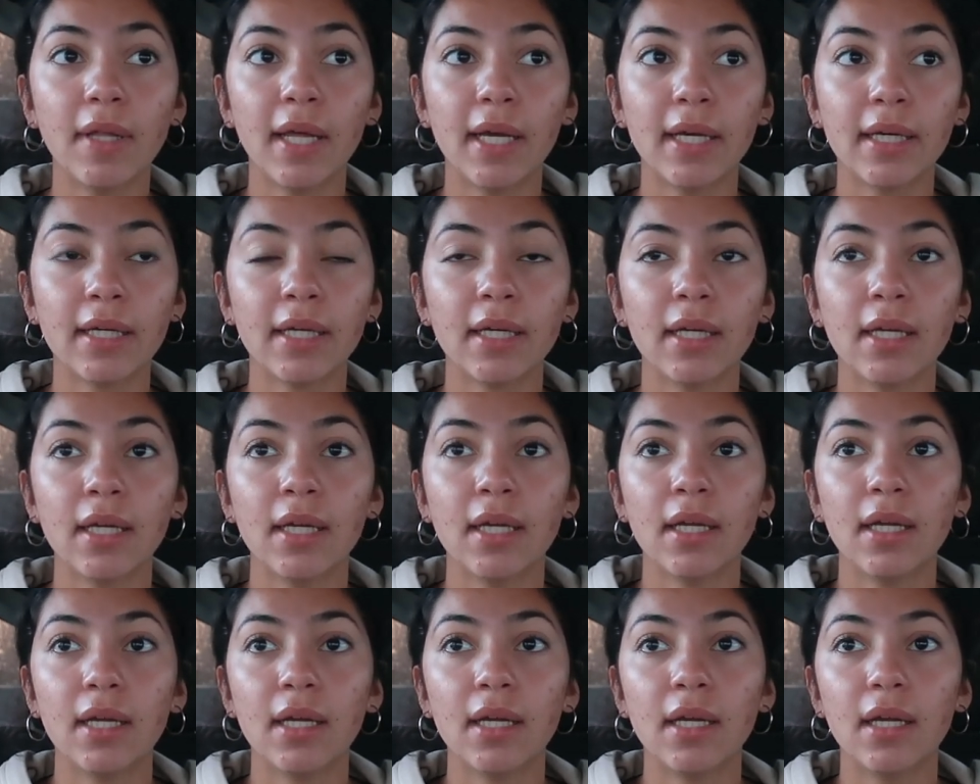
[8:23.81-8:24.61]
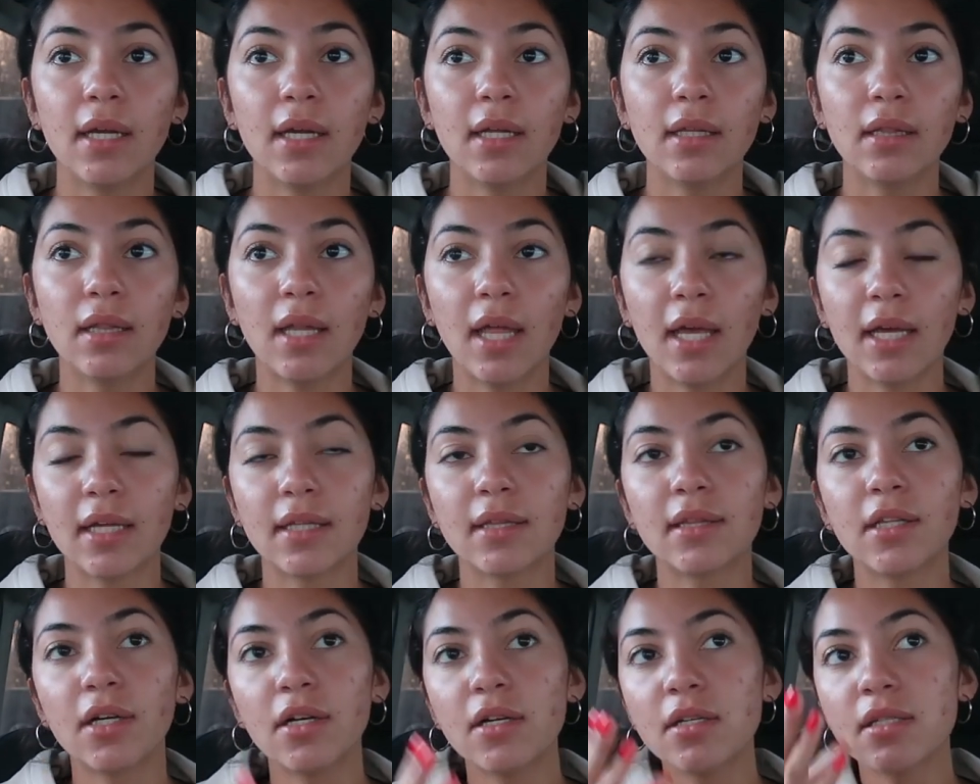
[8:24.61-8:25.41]
Like,
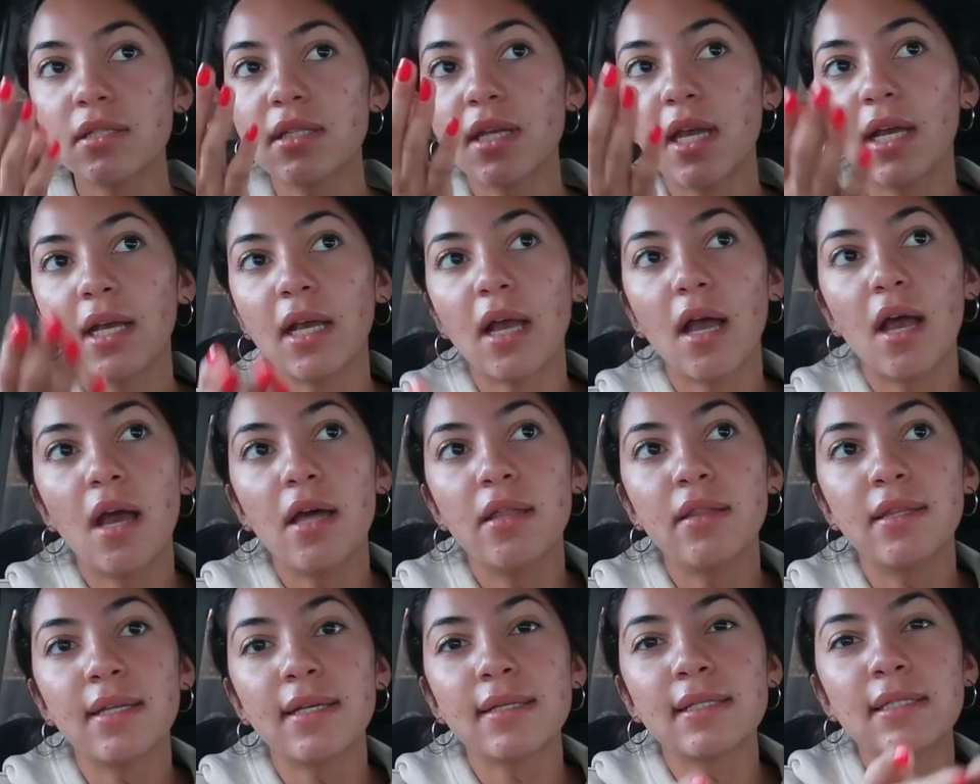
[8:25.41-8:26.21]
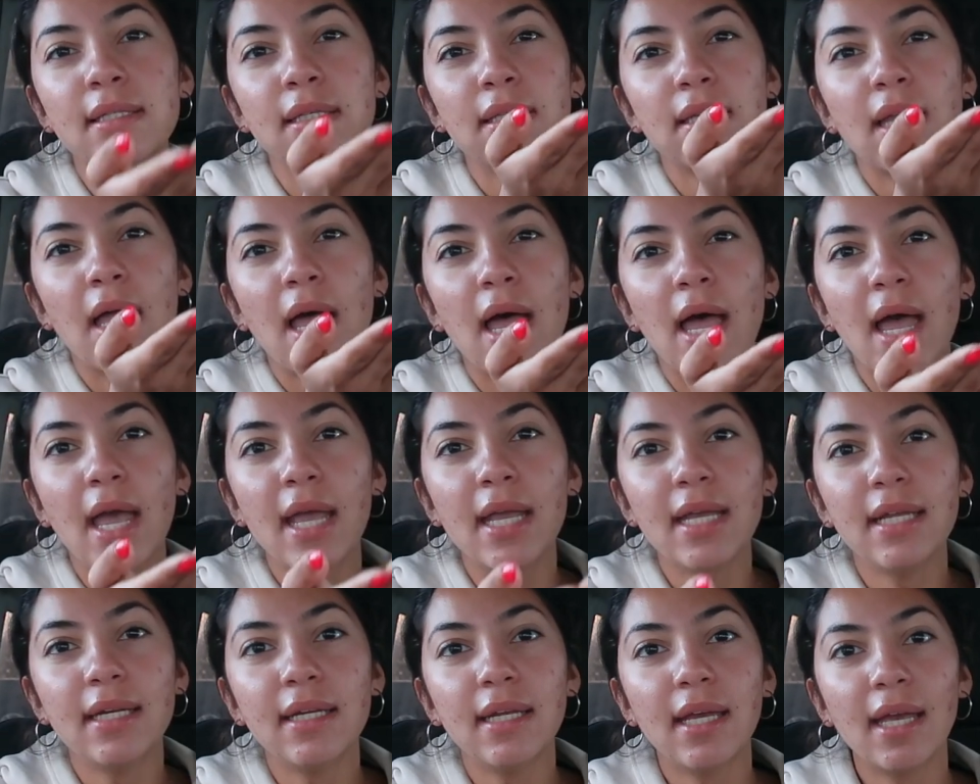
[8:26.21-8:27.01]
like there's like this
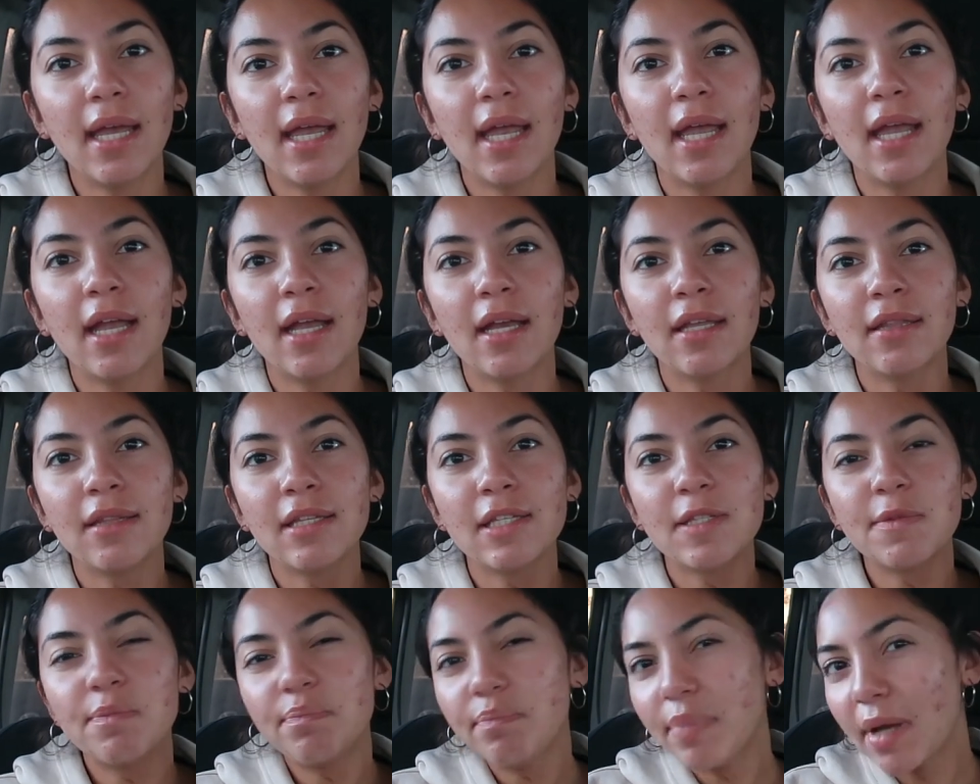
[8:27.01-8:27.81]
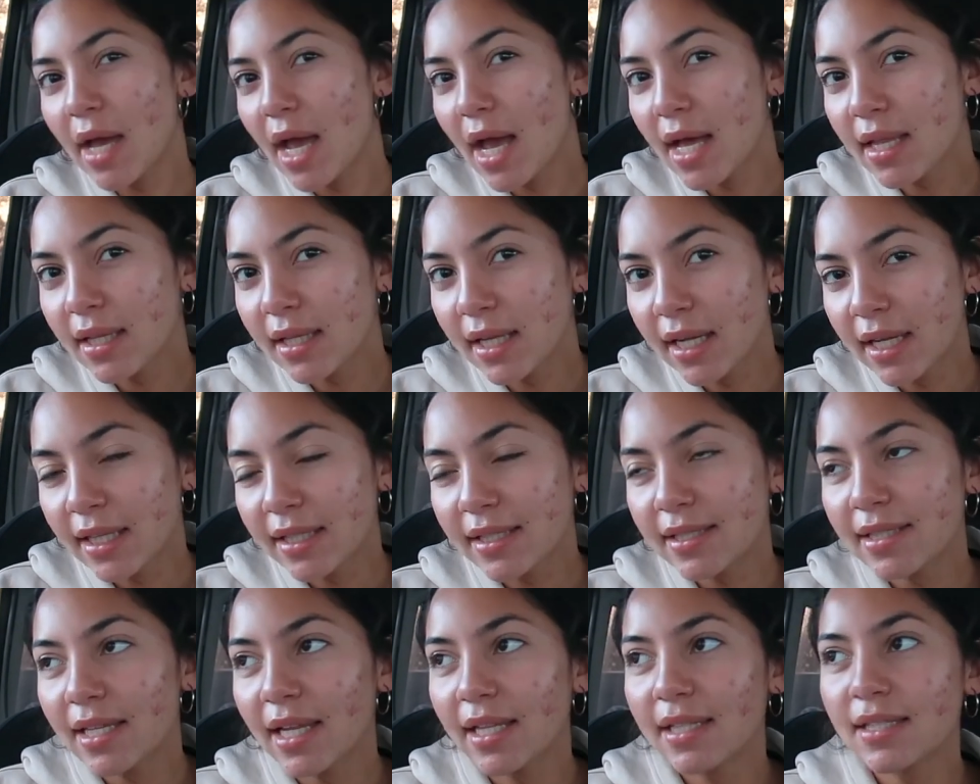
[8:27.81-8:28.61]
line and this
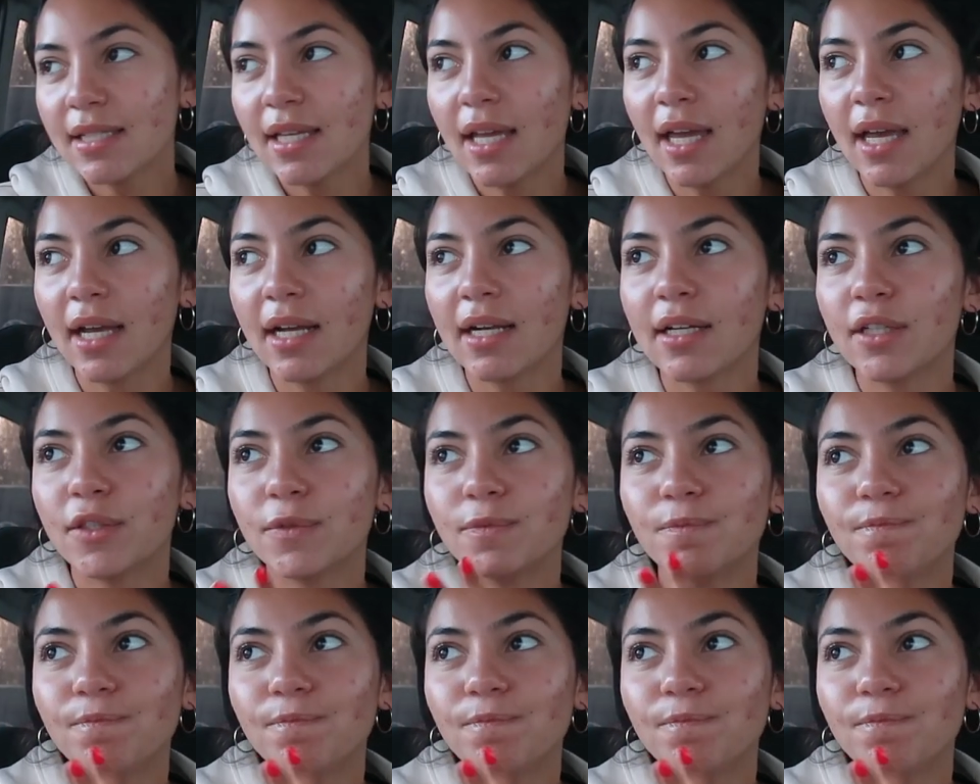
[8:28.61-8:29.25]
balance that's like